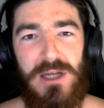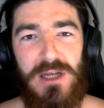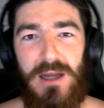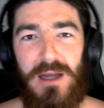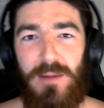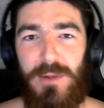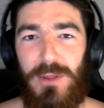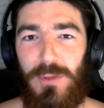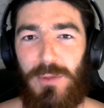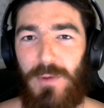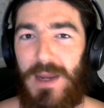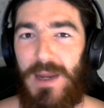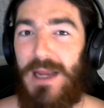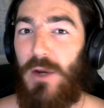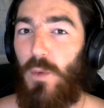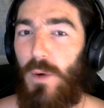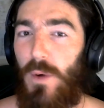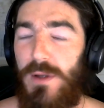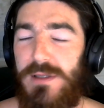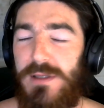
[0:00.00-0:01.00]
And number 3,
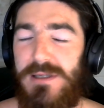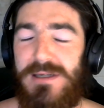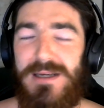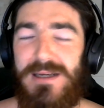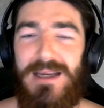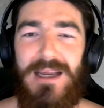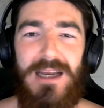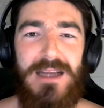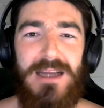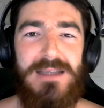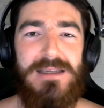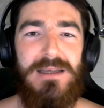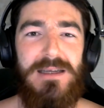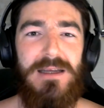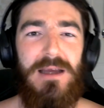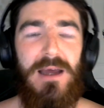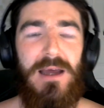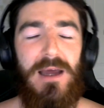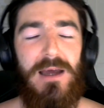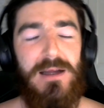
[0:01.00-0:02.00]
quantity, getting to